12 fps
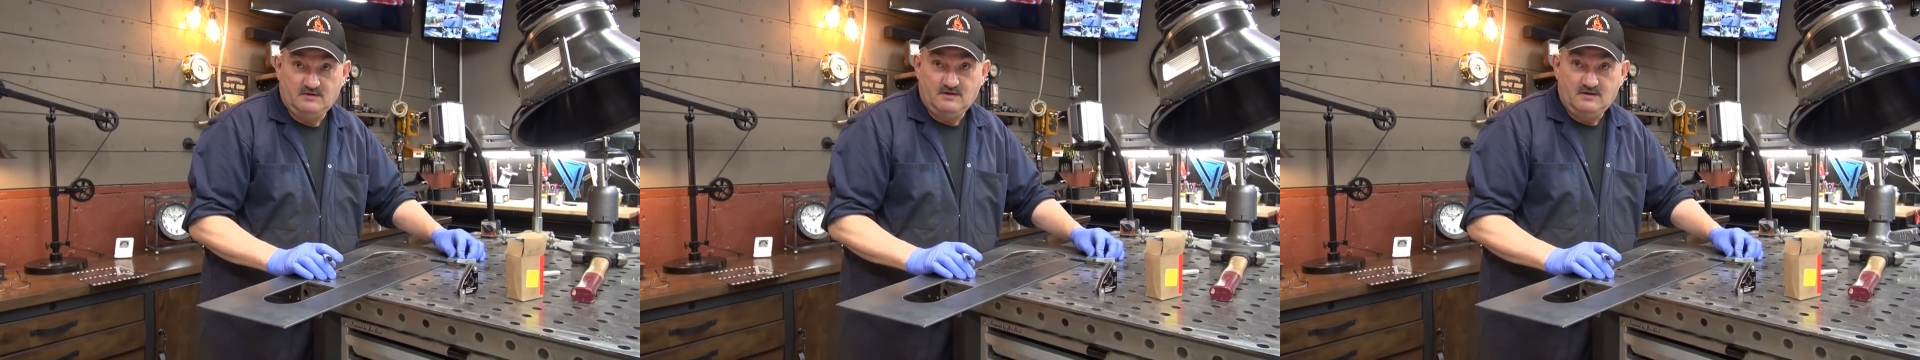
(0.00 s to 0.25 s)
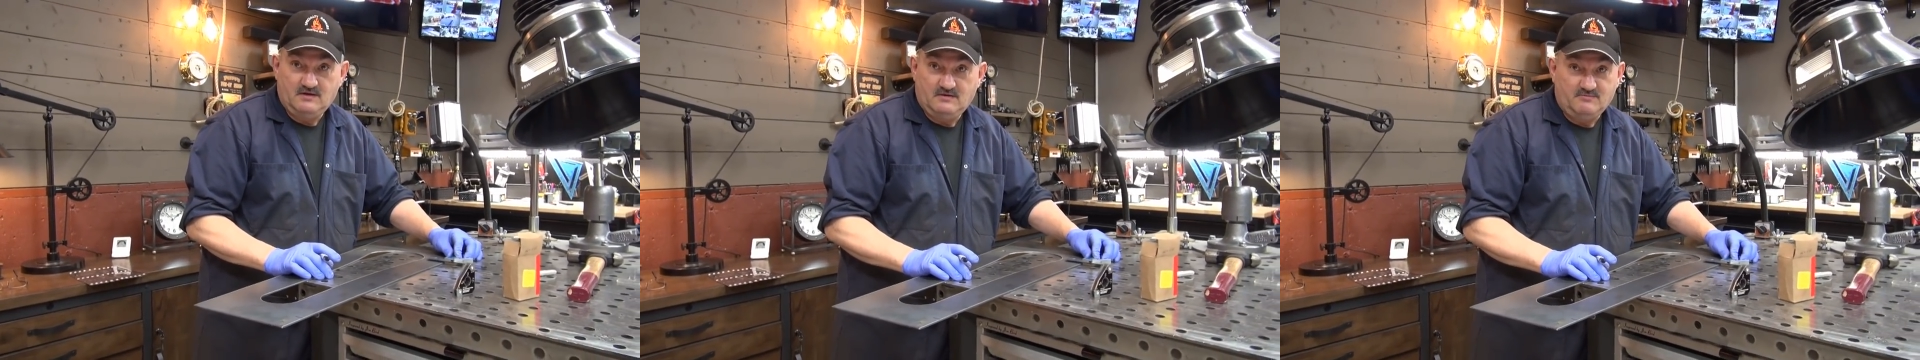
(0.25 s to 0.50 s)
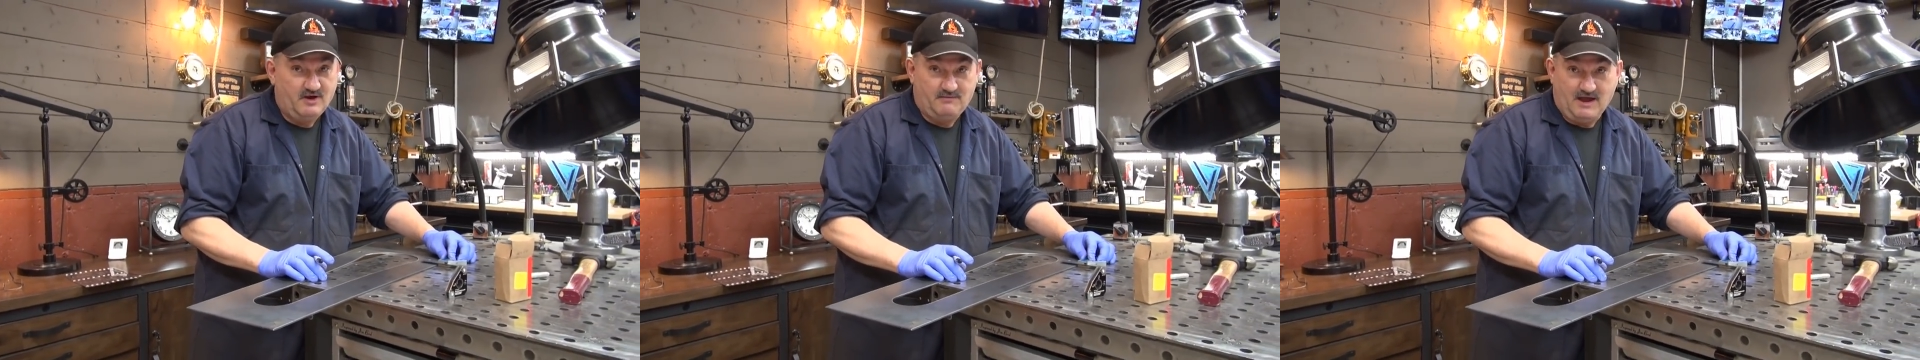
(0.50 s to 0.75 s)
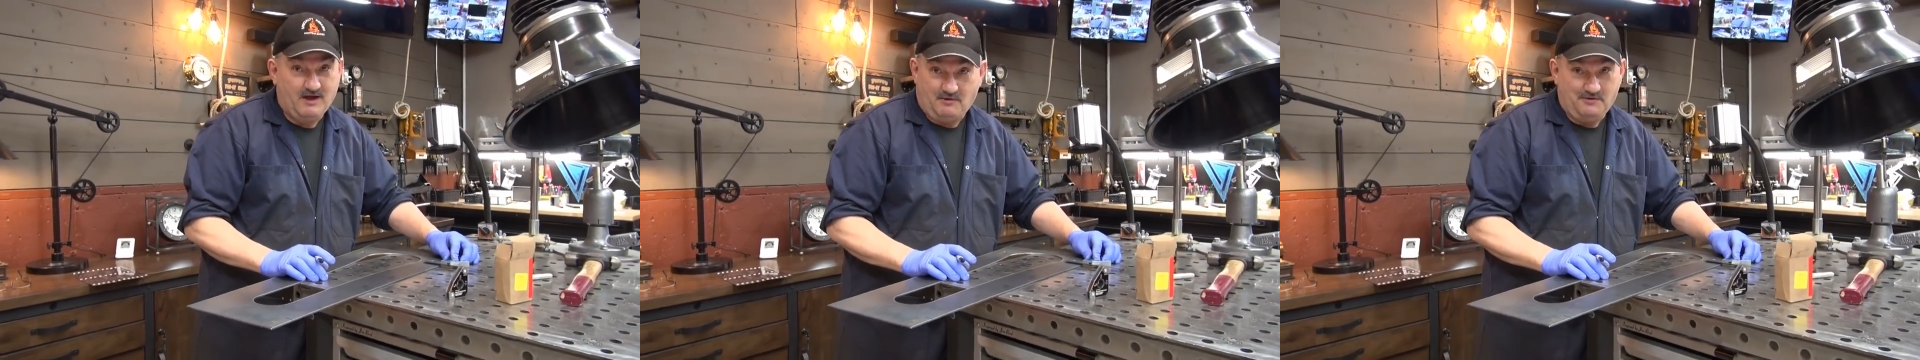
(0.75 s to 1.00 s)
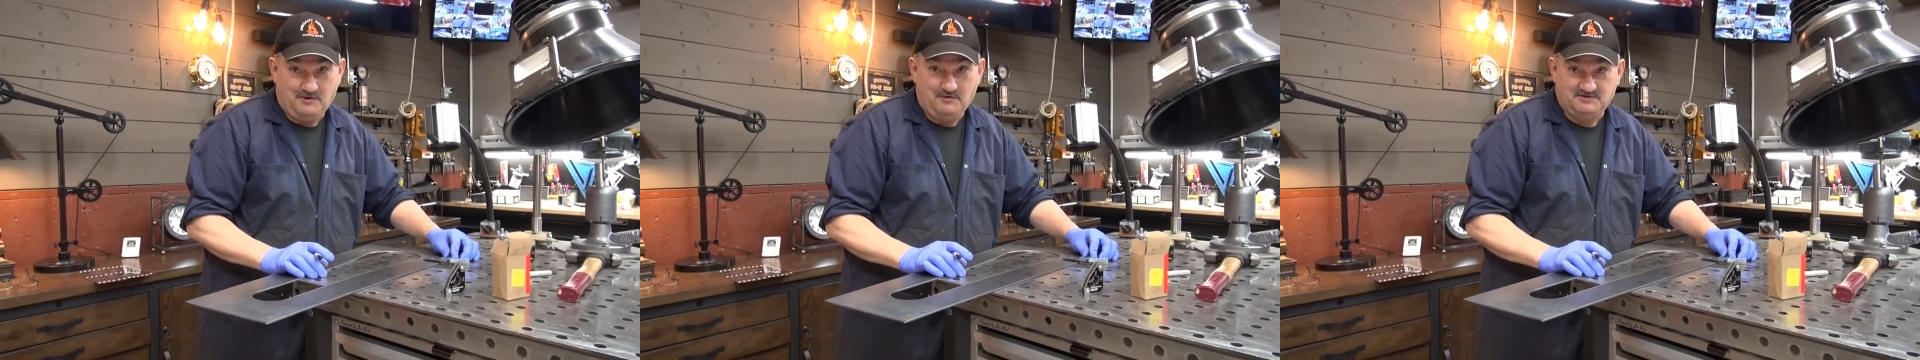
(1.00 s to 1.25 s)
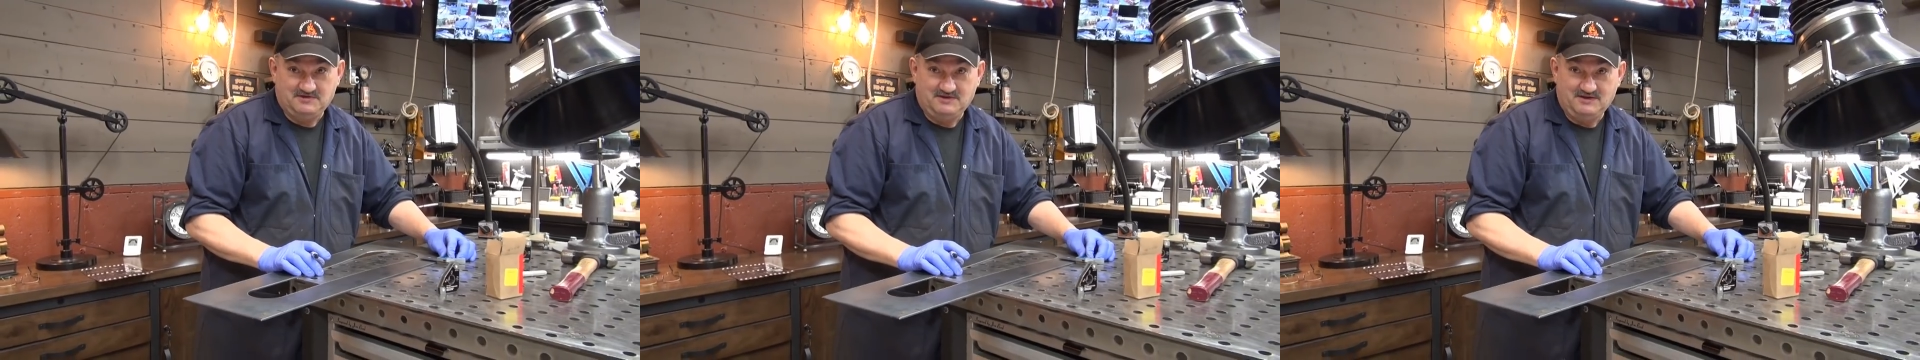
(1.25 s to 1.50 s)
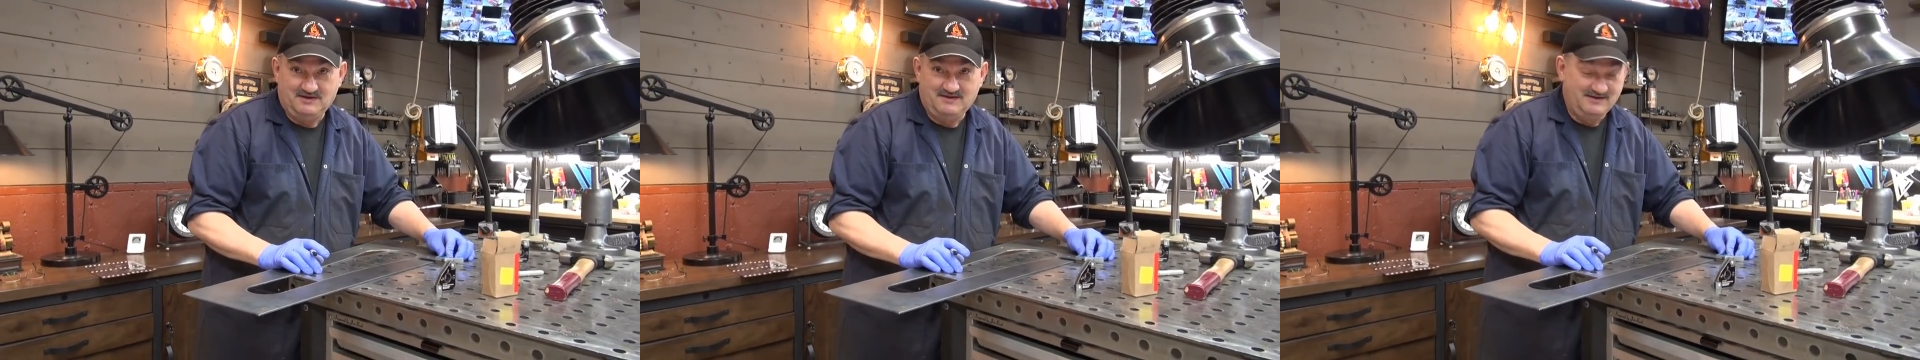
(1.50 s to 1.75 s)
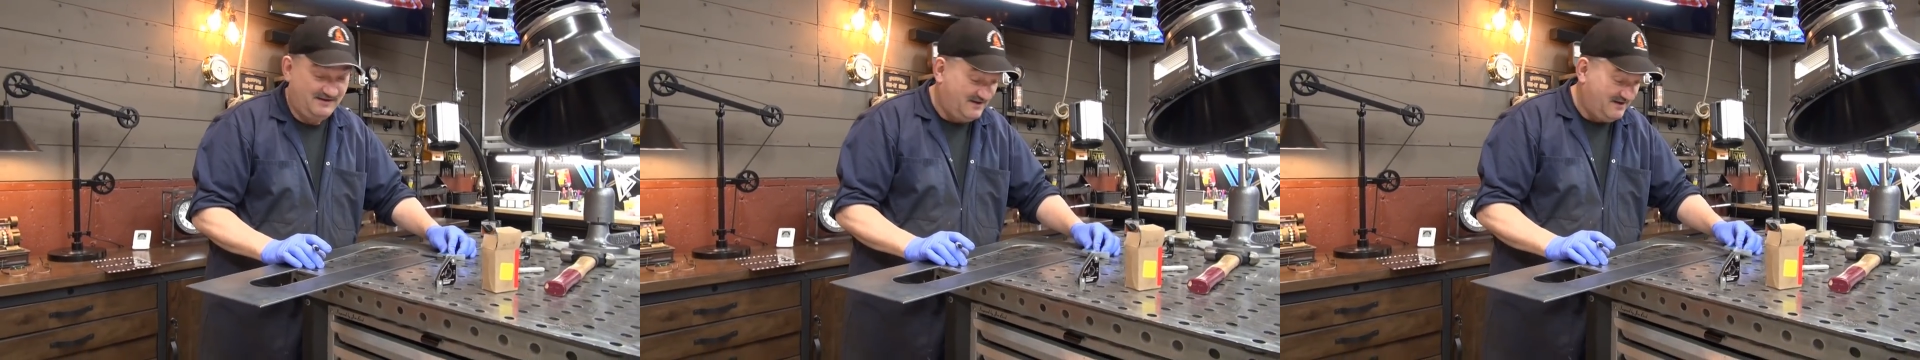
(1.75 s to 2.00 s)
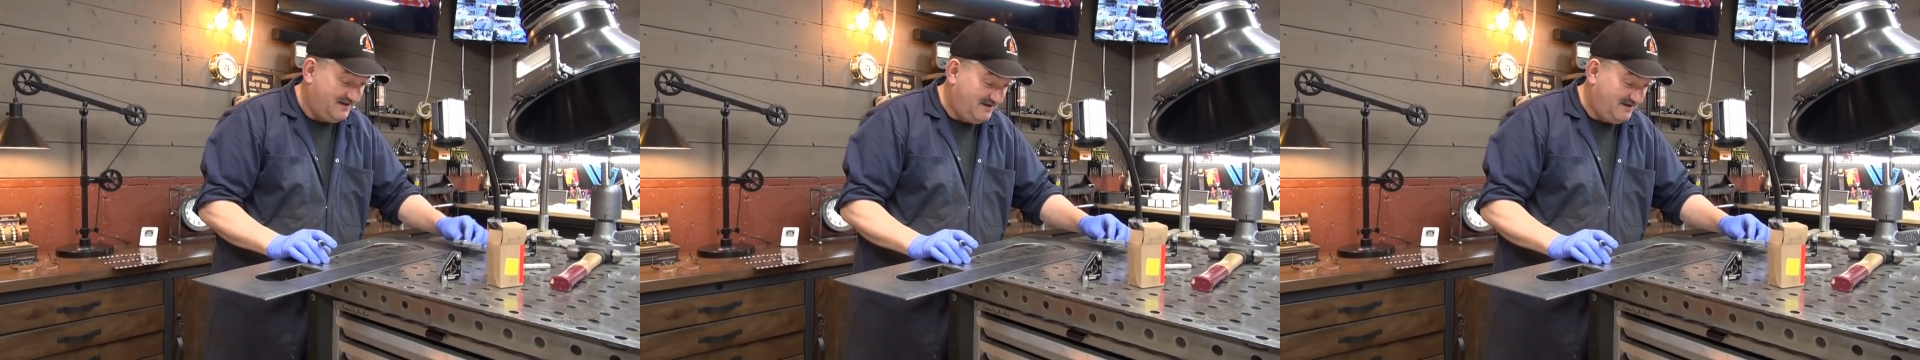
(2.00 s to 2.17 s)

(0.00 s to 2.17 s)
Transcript: but I'm not going to use it. No.